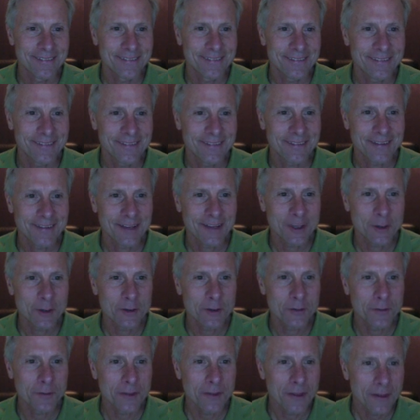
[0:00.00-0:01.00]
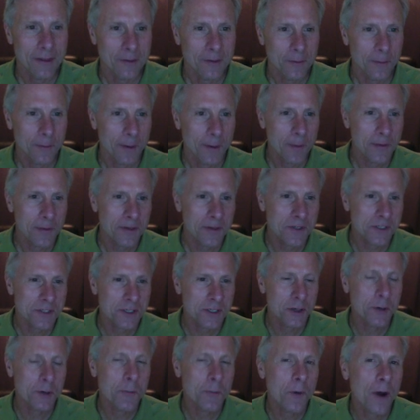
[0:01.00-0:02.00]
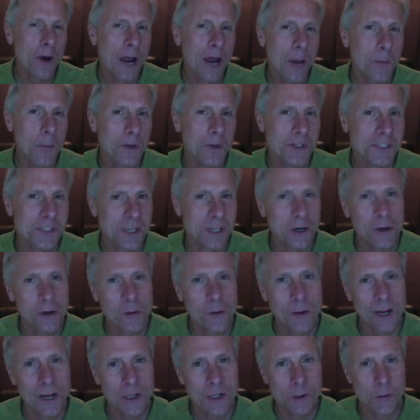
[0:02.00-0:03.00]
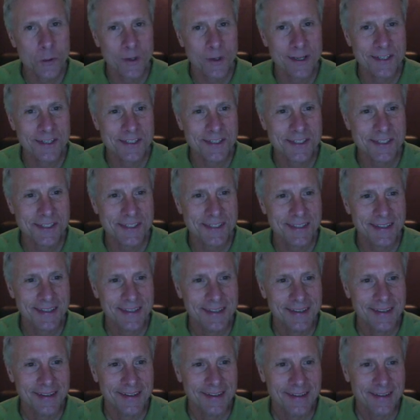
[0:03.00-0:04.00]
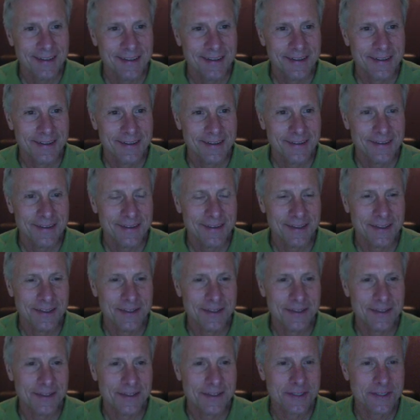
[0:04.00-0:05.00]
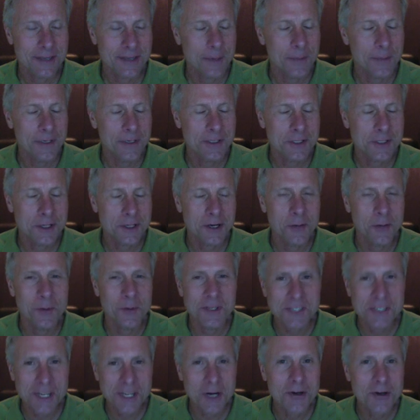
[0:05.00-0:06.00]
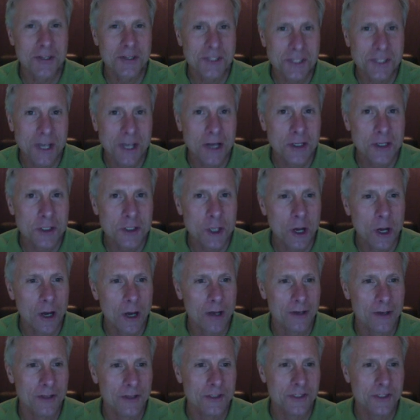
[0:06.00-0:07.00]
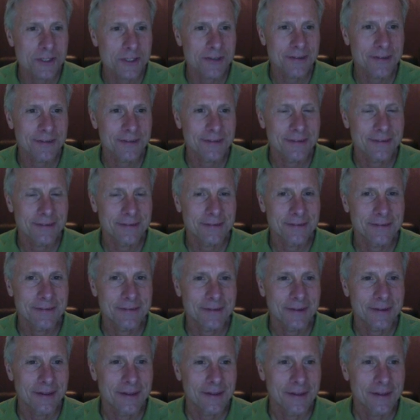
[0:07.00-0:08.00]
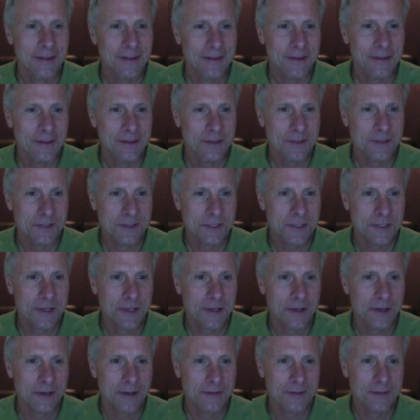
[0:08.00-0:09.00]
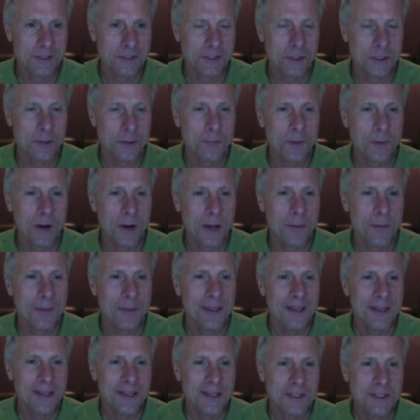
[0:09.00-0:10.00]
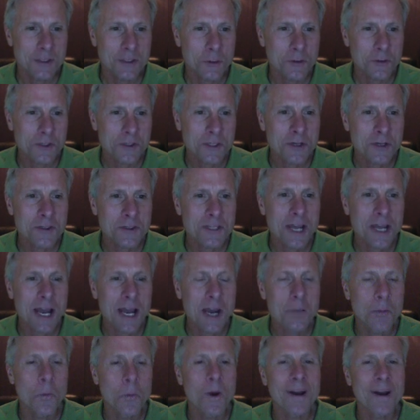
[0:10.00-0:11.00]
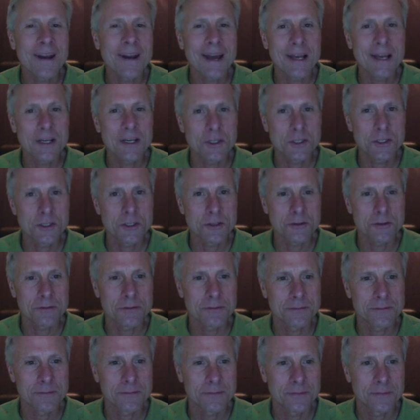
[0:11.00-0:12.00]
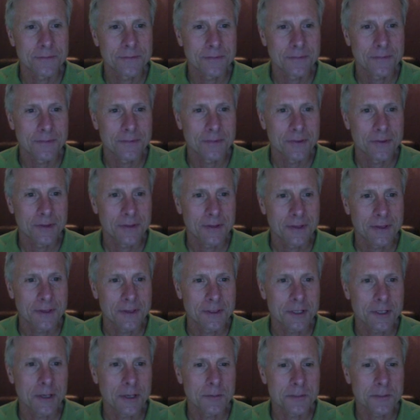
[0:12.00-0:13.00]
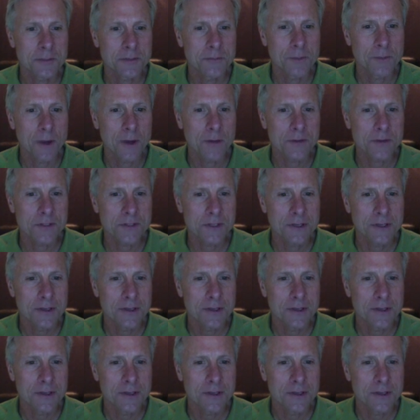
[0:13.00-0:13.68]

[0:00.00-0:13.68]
Okay, you remember the 0 prime when Sarah graduates when Sarah starts college is 0 prime is also time 192 in terms of months.